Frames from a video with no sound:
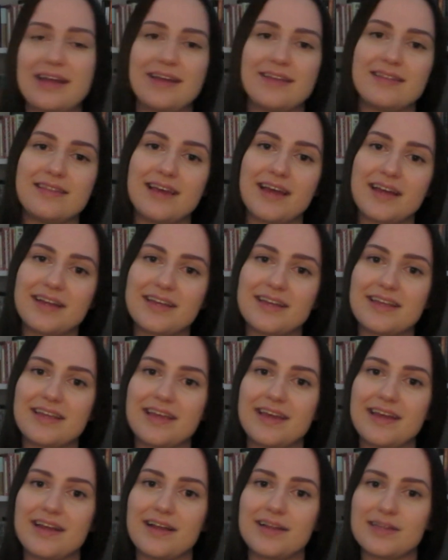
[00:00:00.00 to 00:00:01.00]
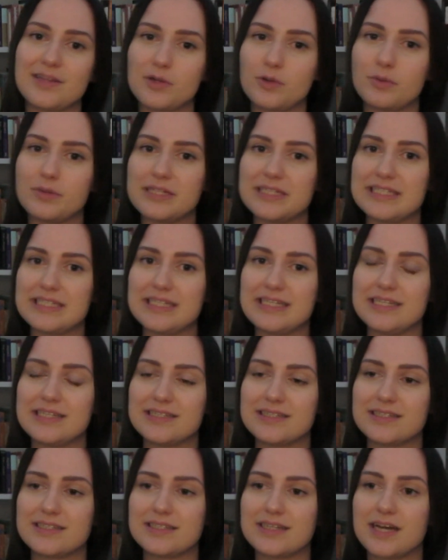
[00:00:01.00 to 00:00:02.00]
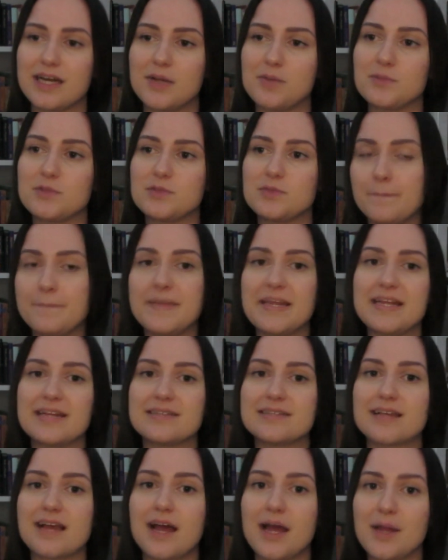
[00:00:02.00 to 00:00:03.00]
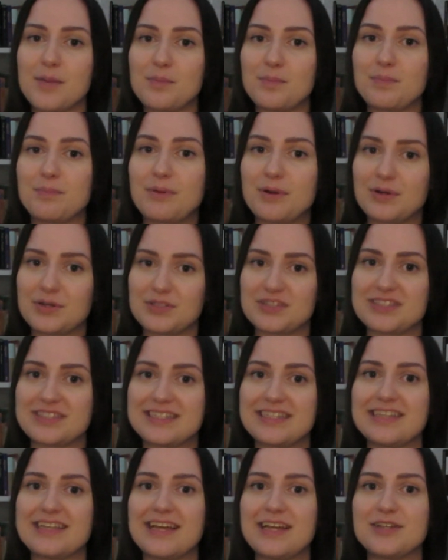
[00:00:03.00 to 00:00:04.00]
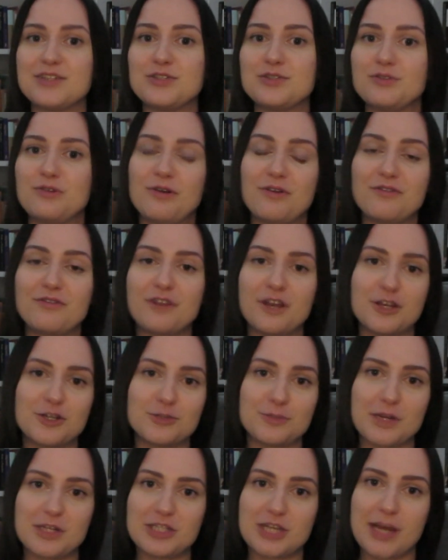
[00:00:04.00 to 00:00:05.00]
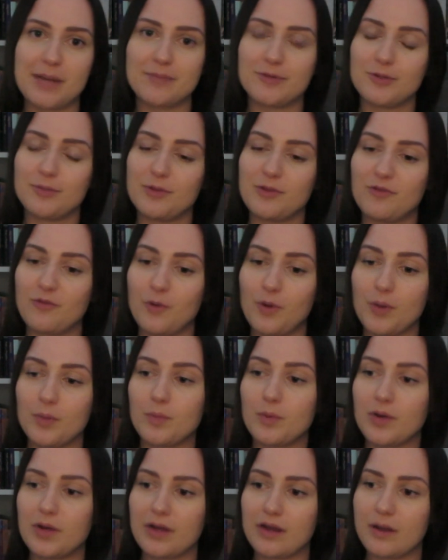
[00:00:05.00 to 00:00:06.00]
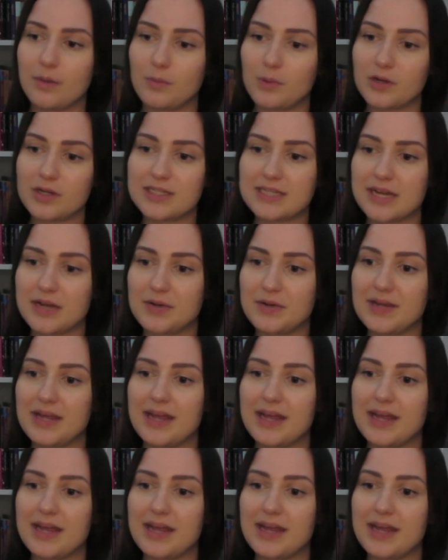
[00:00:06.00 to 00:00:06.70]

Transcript: and that can get a little bit tedious at times because I personally like to finish my chapter before putting a book down,